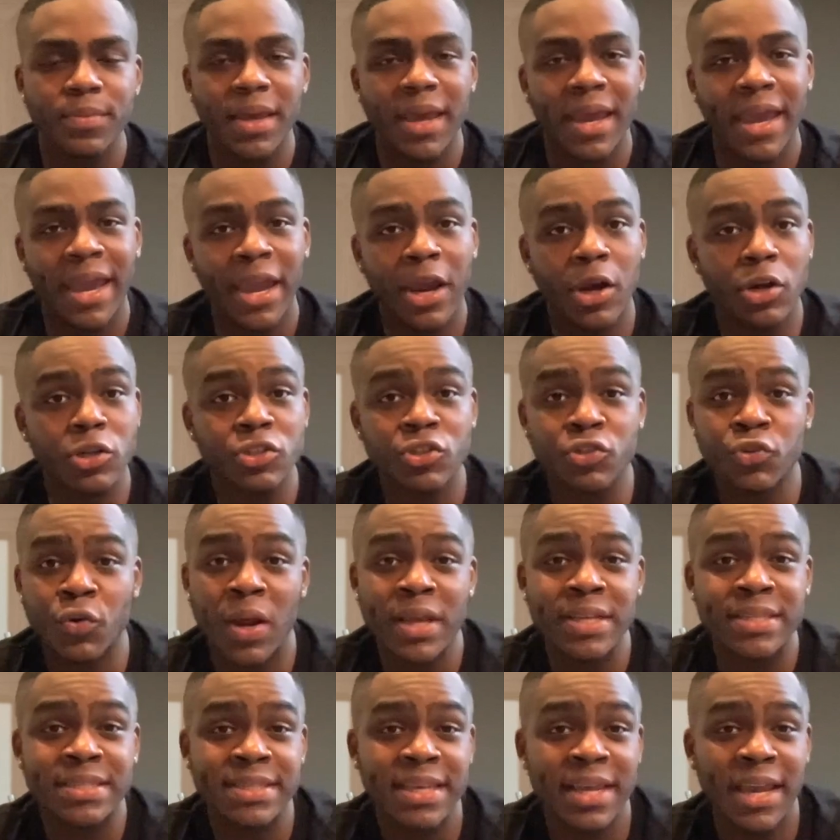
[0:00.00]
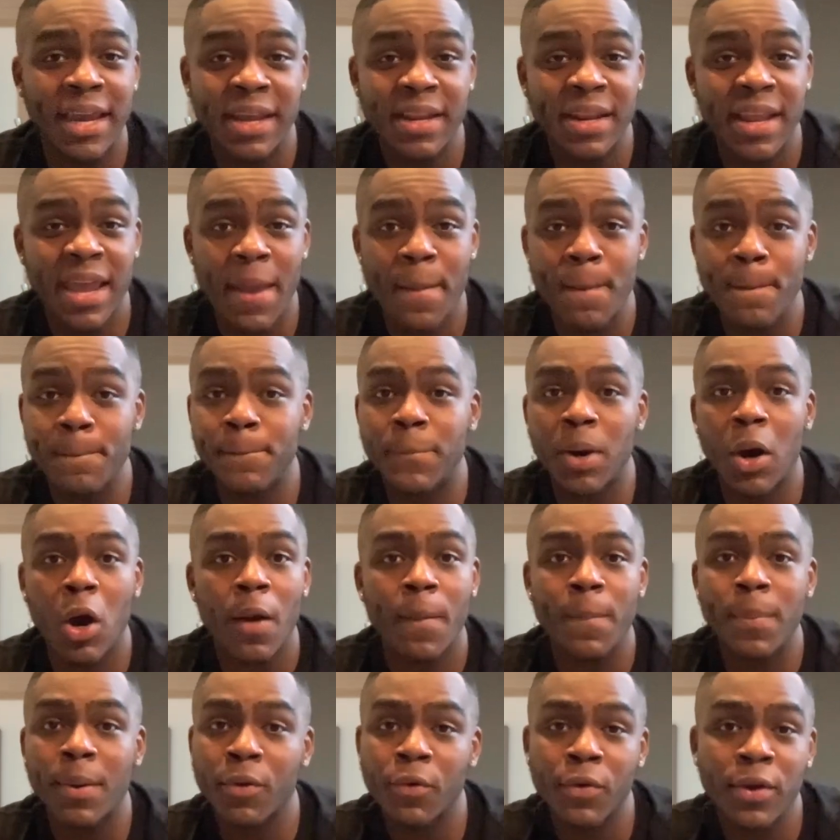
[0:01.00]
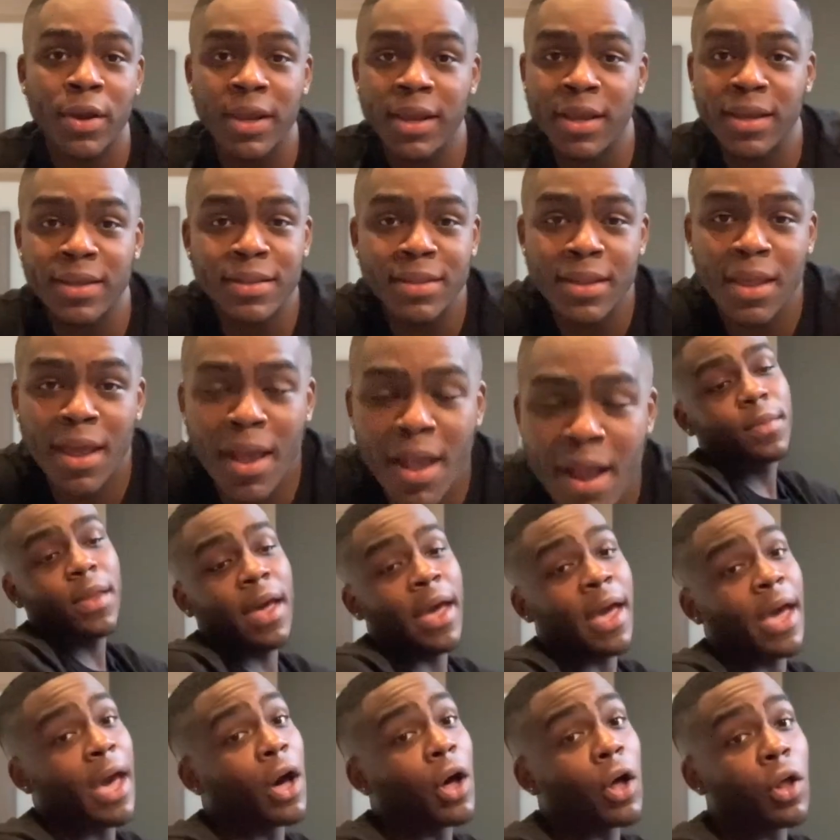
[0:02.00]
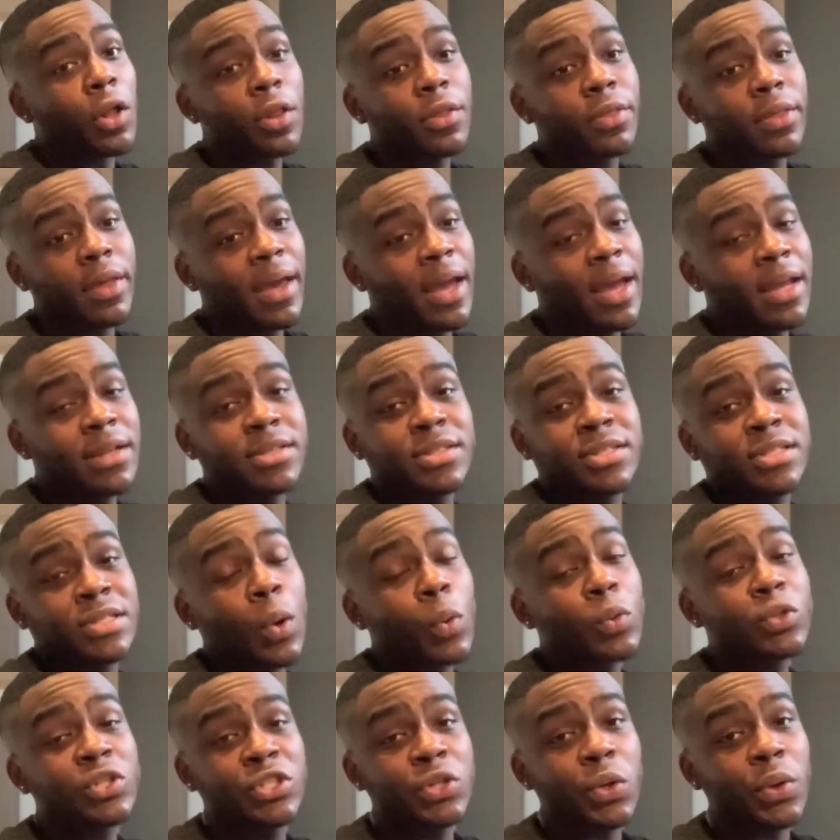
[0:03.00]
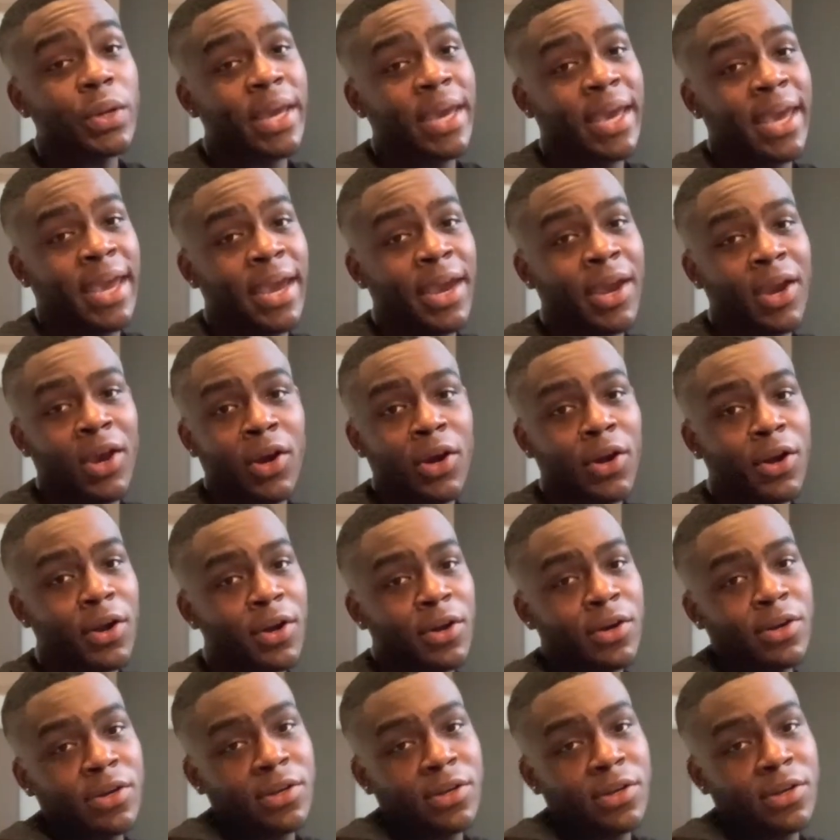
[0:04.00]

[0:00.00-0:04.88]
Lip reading: hairdressing and barbering, health and social care,